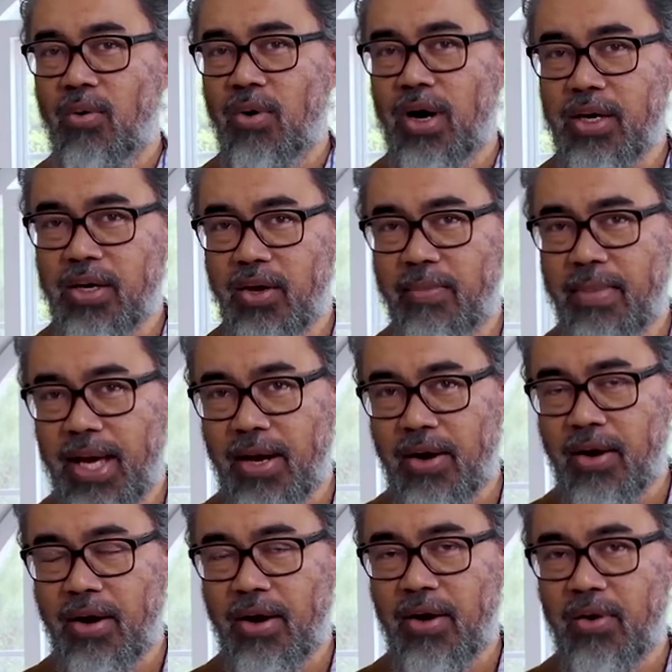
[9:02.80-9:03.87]
work no
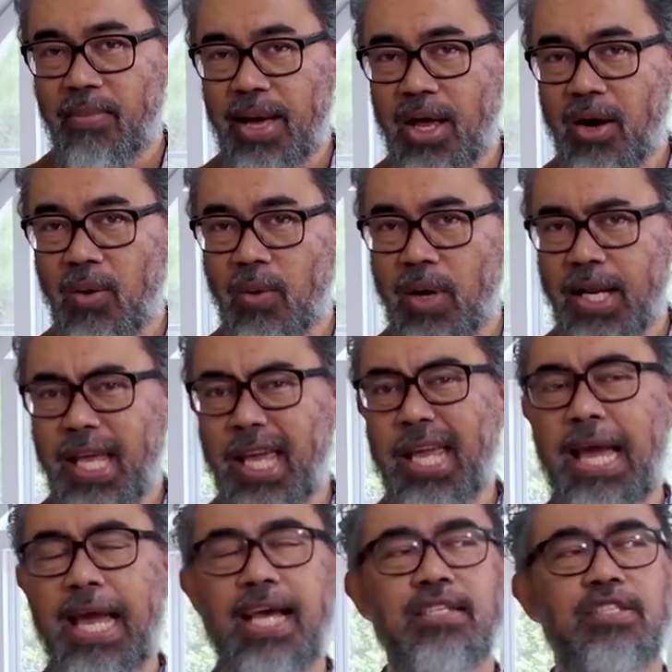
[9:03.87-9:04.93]
matter, no matter what. He
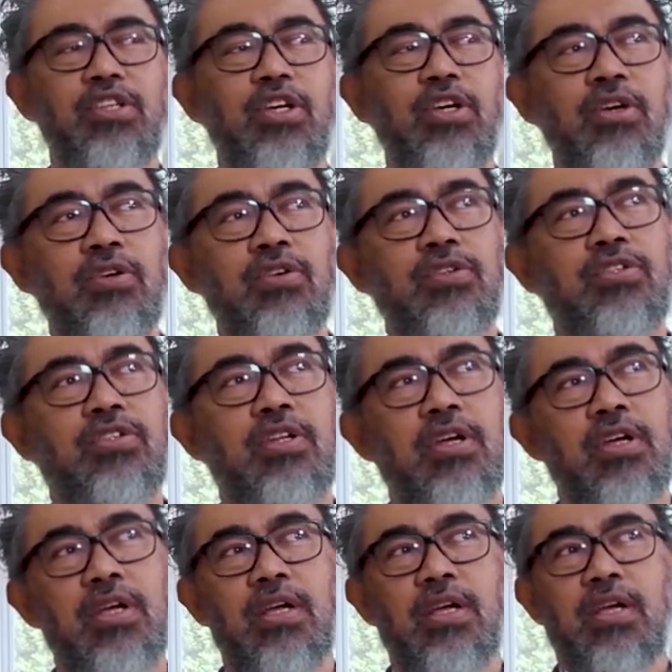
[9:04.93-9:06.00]
has used
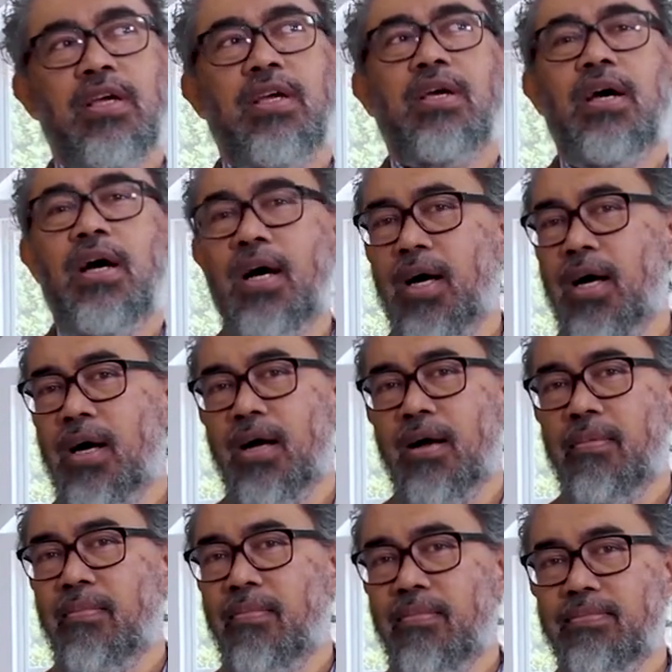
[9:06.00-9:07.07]

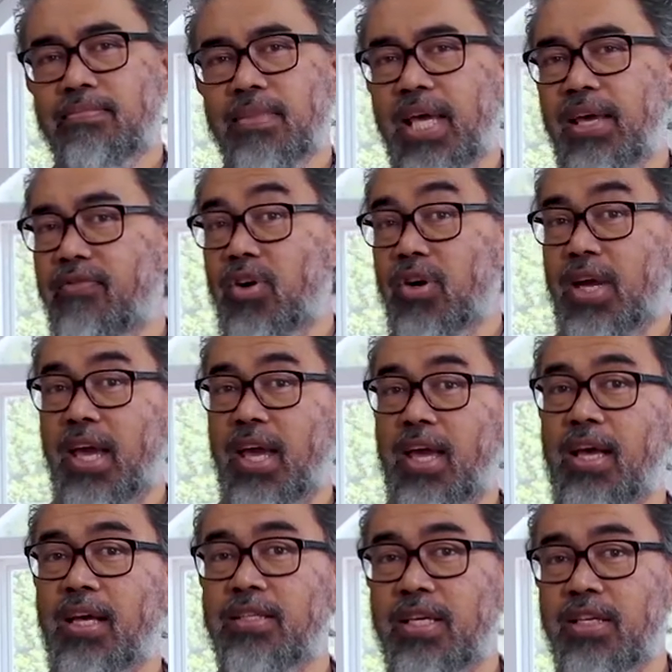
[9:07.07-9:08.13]
um, evil
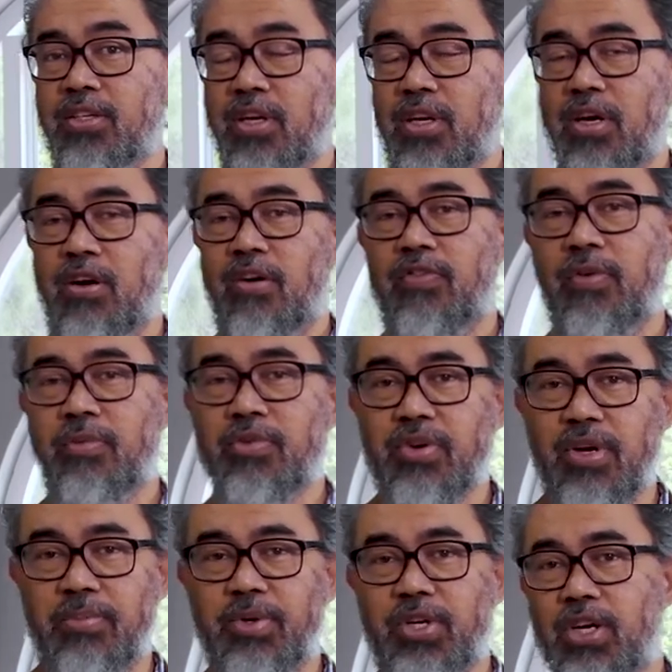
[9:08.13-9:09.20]
kings, as you know from
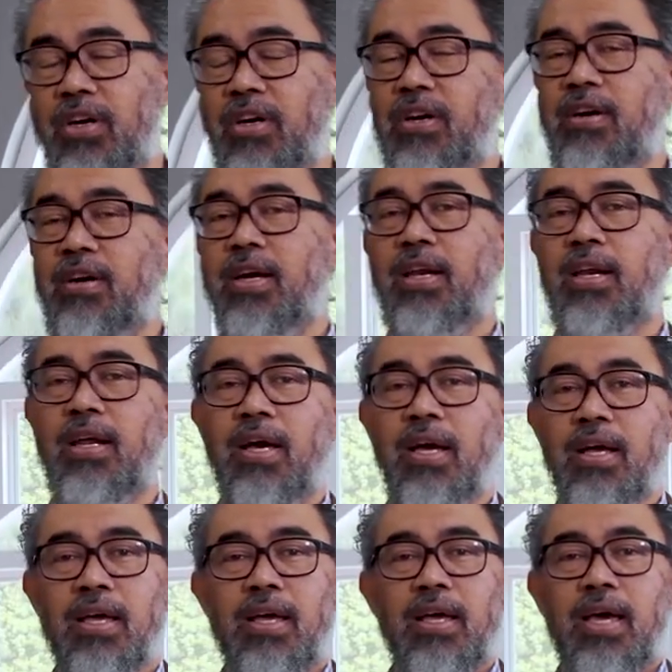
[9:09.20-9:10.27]
Scripture, and
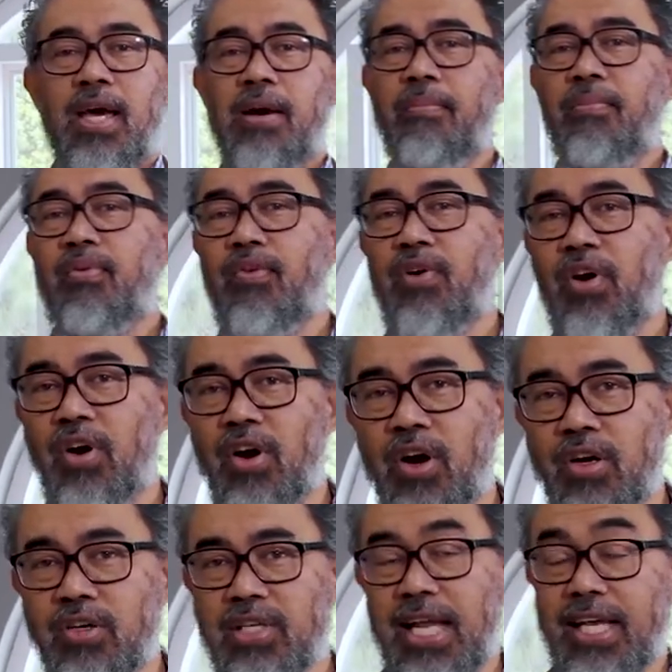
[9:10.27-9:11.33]

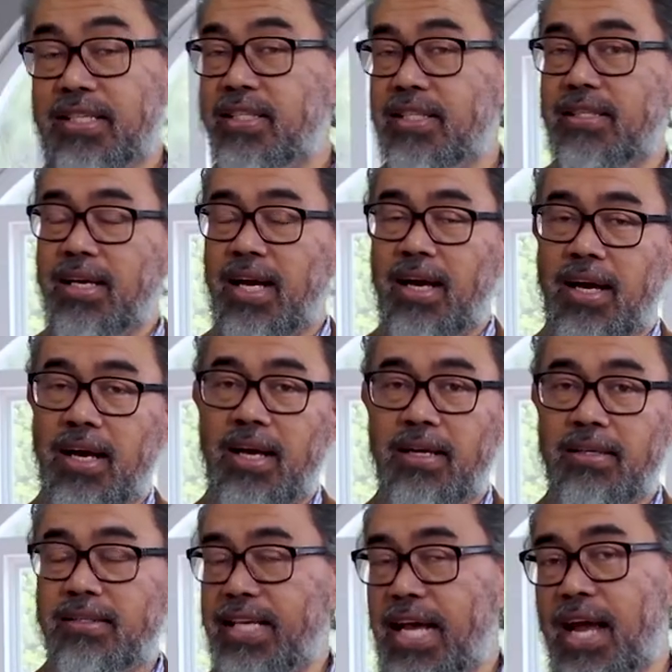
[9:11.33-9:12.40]
emperors like uh,
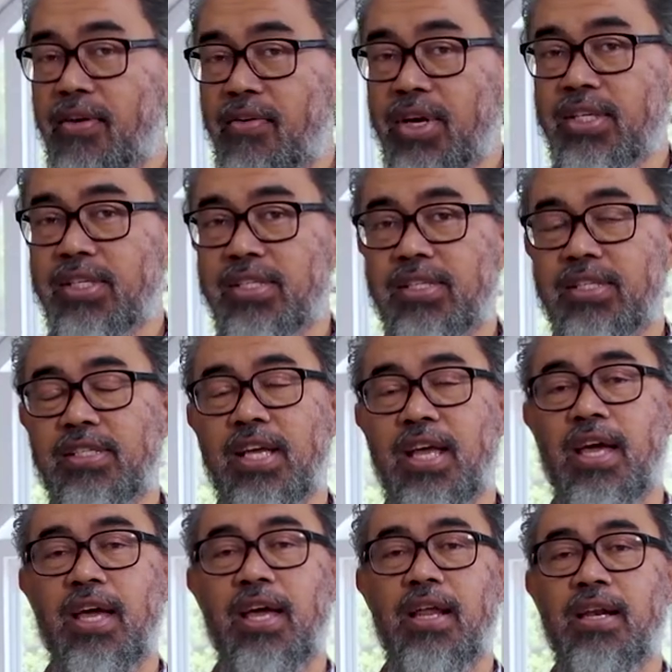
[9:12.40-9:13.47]
Cyrus
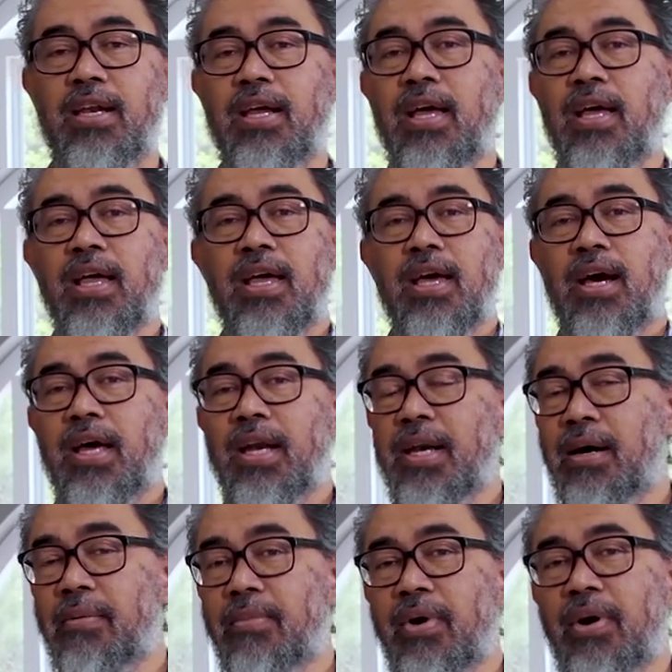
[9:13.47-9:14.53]
and a
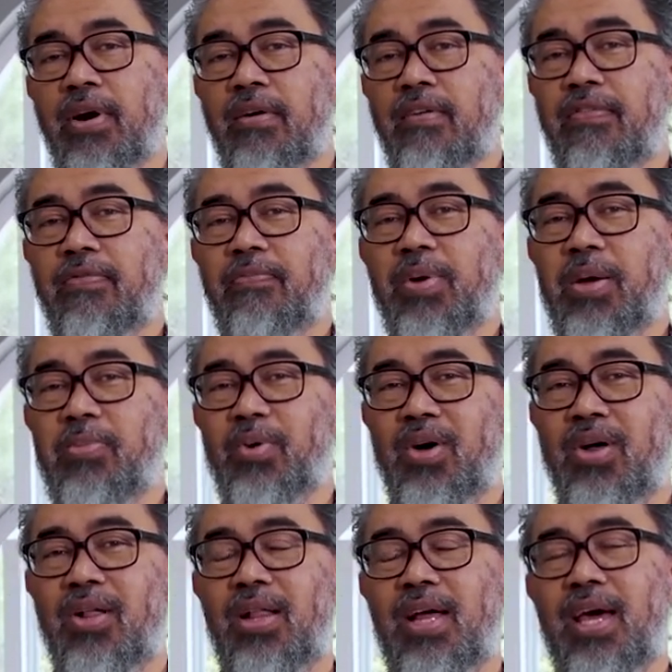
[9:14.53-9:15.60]
number of
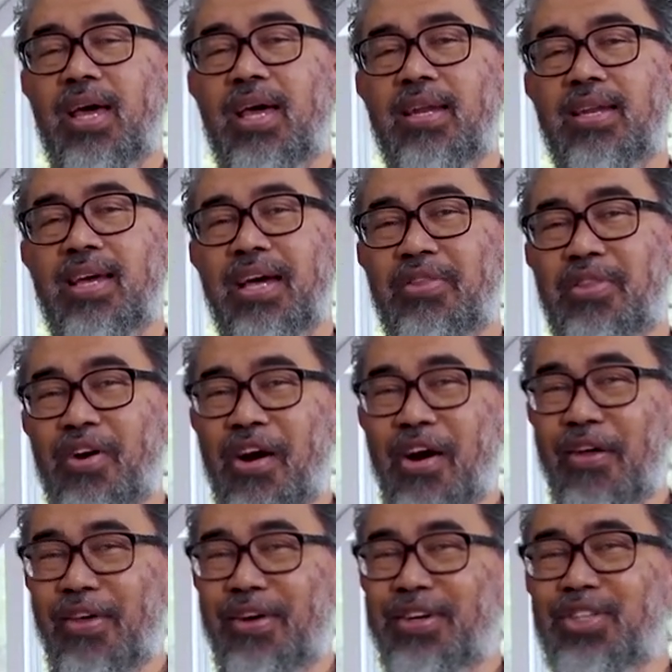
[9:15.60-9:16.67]
people. And there
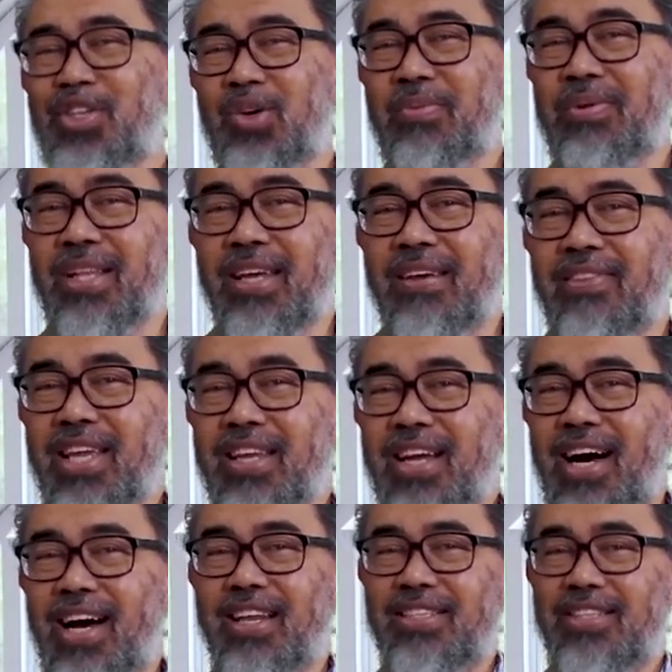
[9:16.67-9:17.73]
are those who believe that
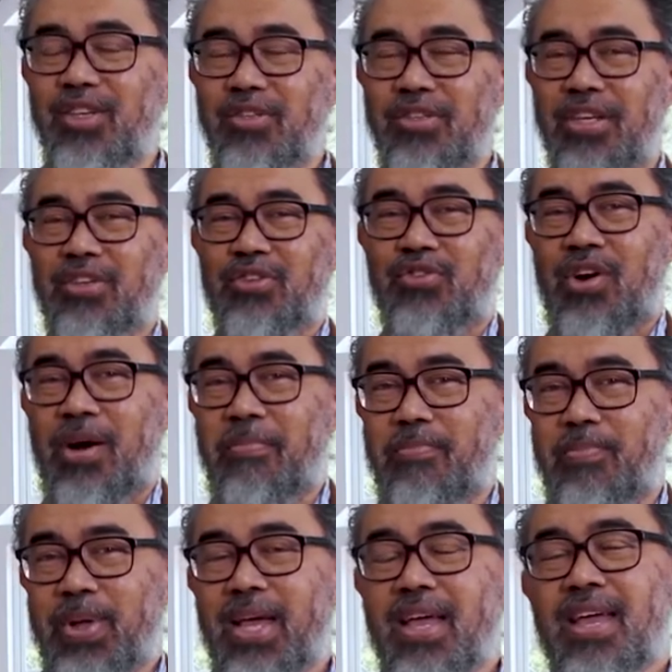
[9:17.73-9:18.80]
God is using
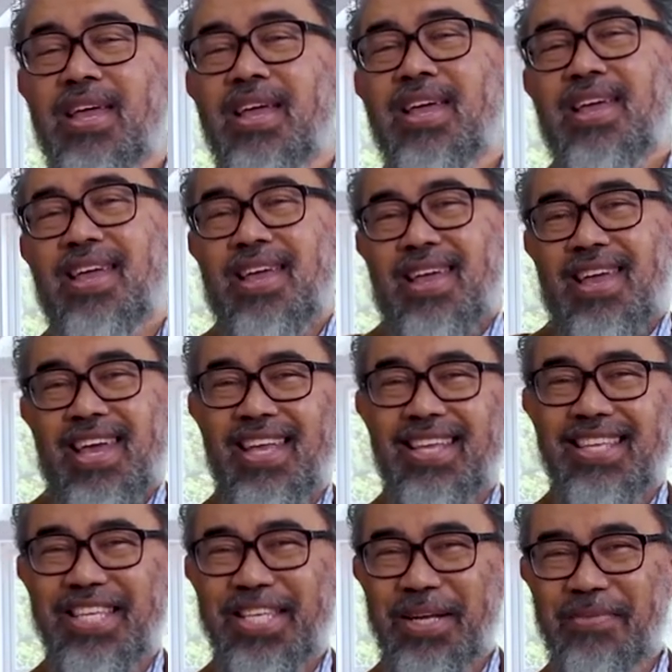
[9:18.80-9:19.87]
Trump
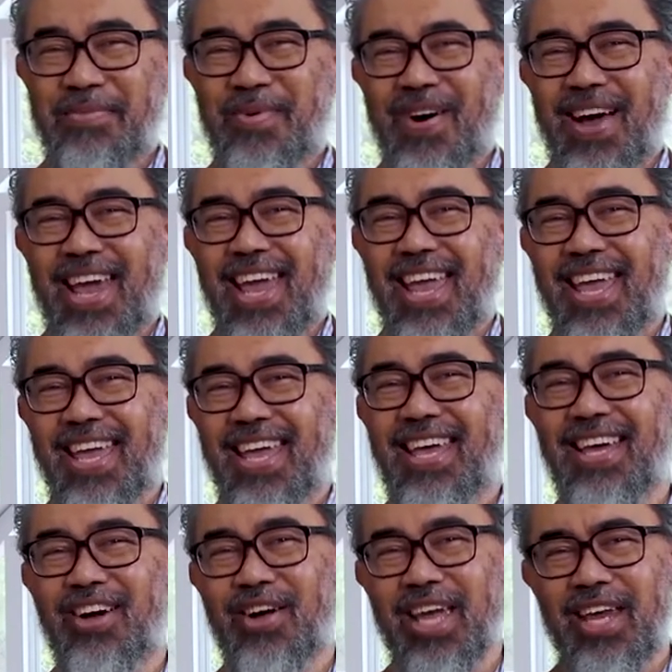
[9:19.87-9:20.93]
in some way.
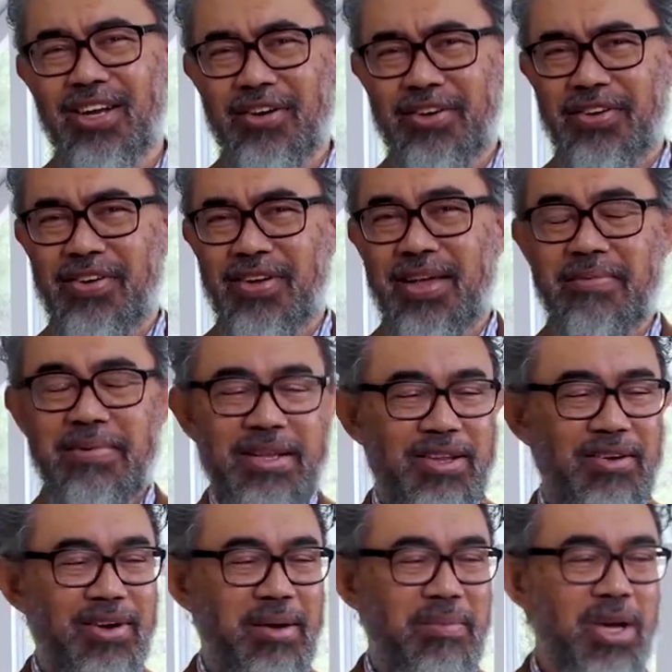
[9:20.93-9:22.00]
Okay, no, don't let,
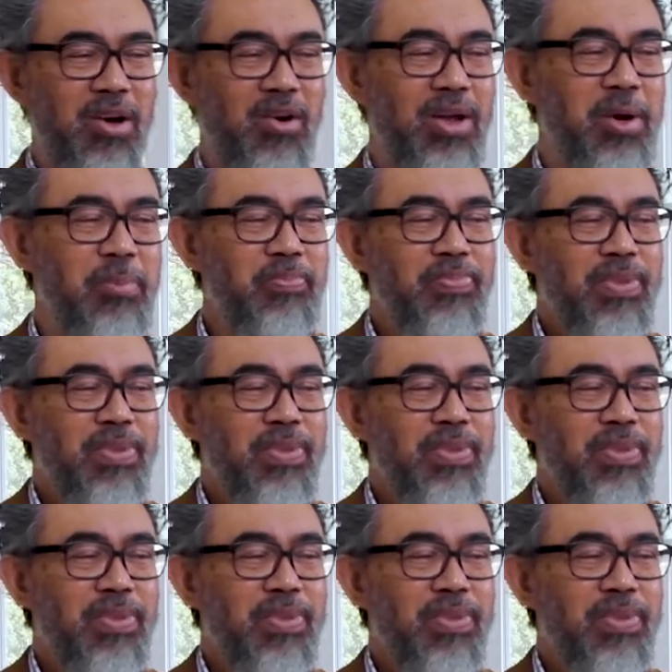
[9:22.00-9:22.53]
don't get me going.